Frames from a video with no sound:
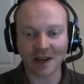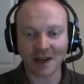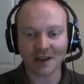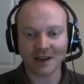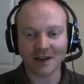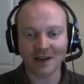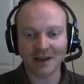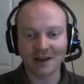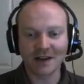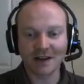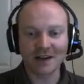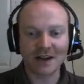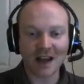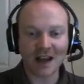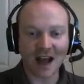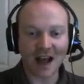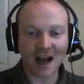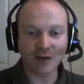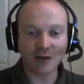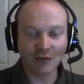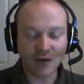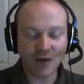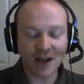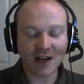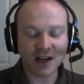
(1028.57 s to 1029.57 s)
it.
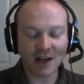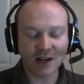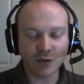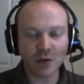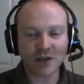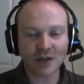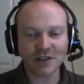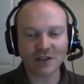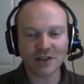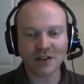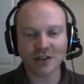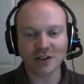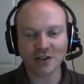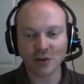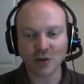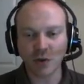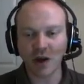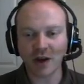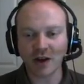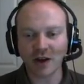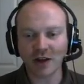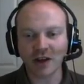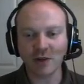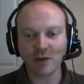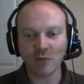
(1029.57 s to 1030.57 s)
I really wish that
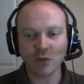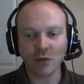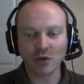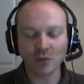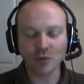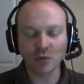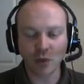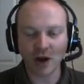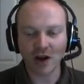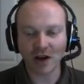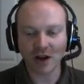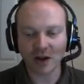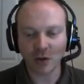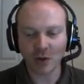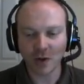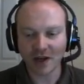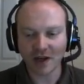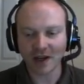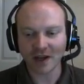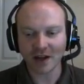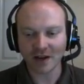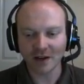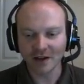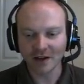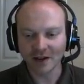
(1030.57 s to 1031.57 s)
twerking would work
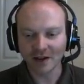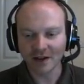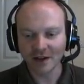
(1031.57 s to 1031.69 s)
quicker.